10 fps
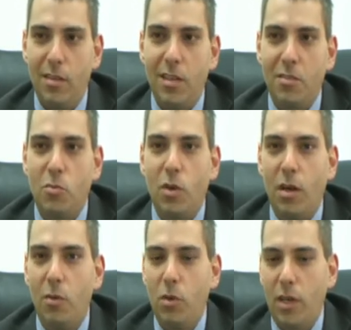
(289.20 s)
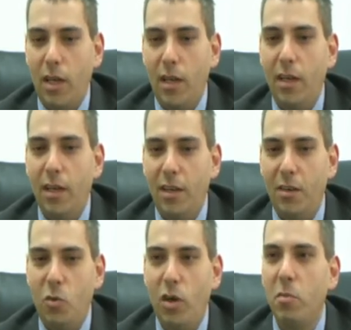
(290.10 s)
Yes, we're getting
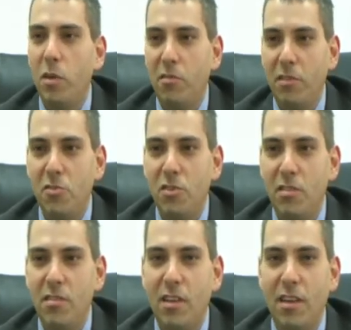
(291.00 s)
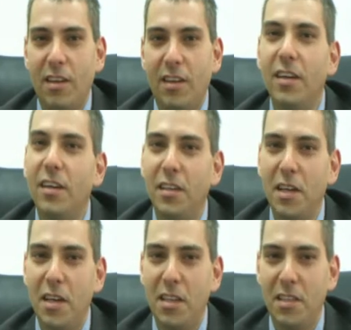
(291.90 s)
quite a bit of interest,
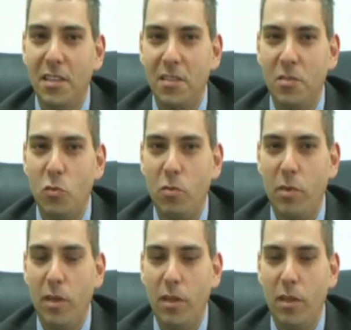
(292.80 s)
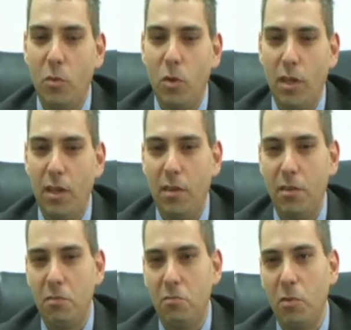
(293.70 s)
and we've been
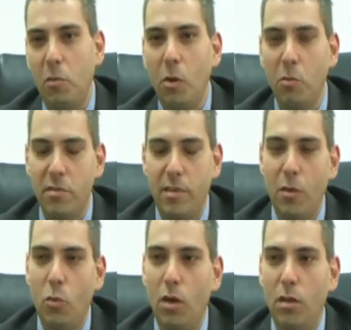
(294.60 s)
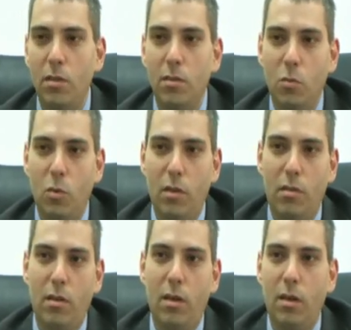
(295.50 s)
working from almost day one with
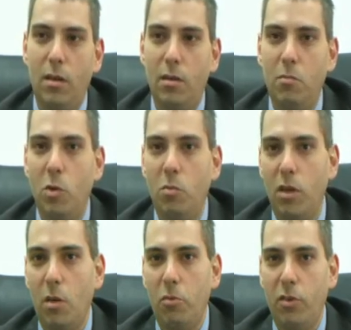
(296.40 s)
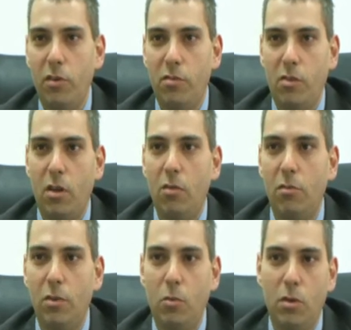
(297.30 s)
mobile operators all
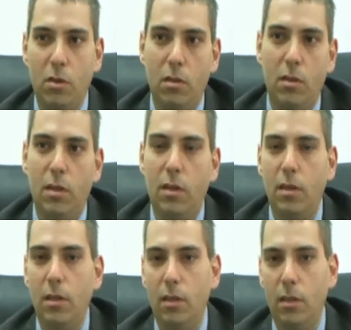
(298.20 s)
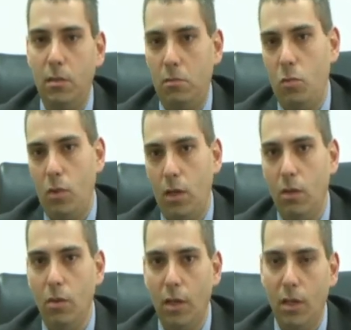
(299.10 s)
over the world,
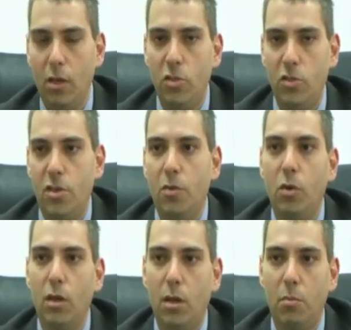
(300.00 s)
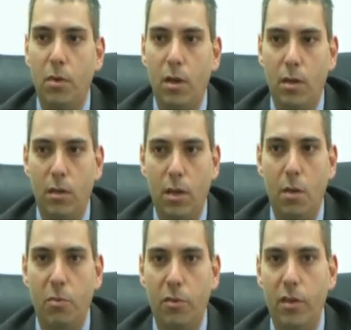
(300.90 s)
including large tier 1
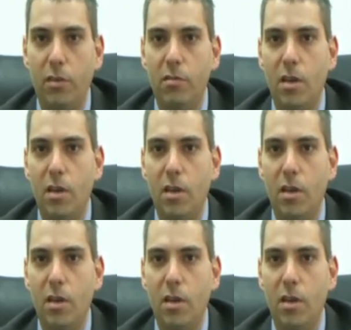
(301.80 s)
operators,